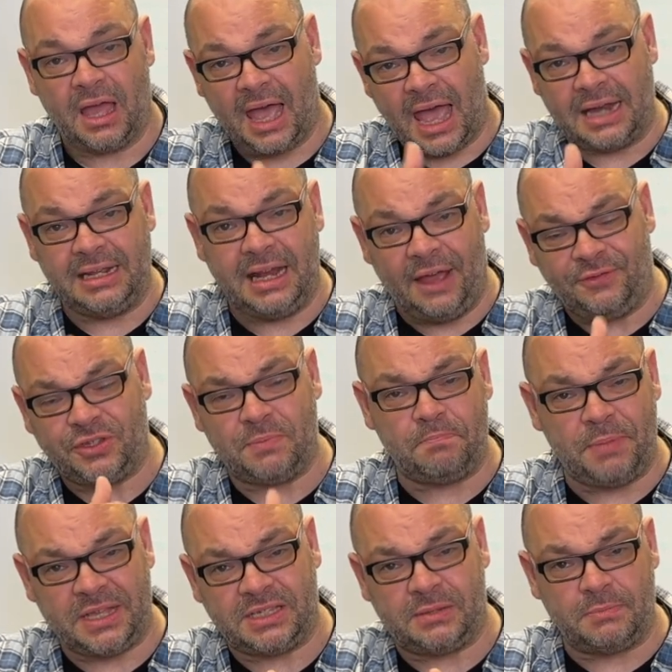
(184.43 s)
and he left some
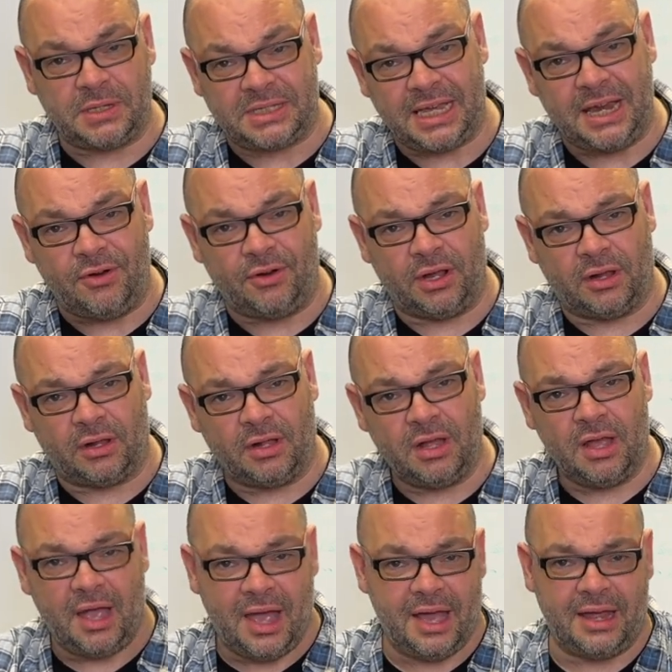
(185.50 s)
bits of material
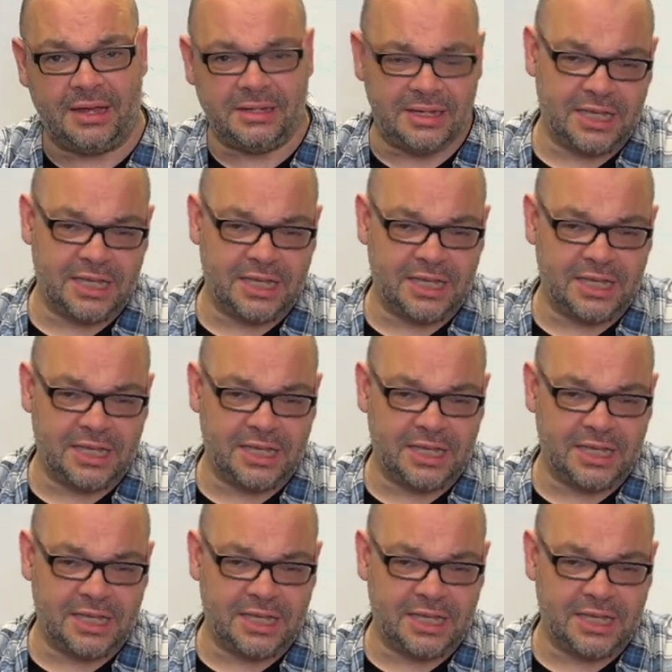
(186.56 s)
and